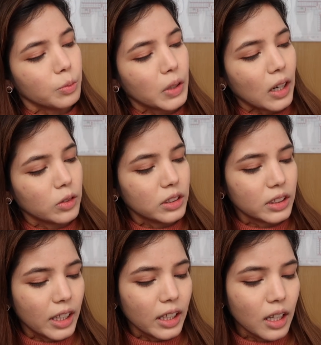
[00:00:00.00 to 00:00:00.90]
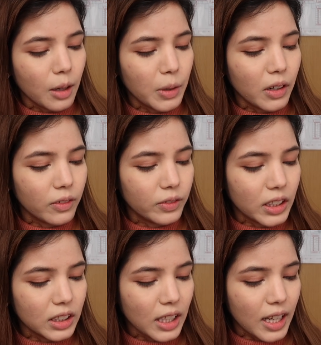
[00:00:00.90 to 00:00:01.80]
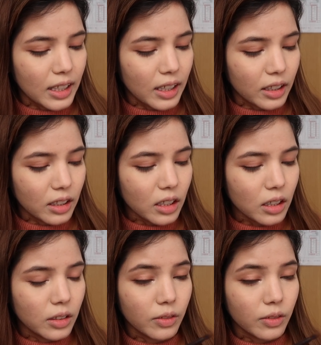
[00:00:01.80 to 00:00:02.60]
brown shade above this eyeliner.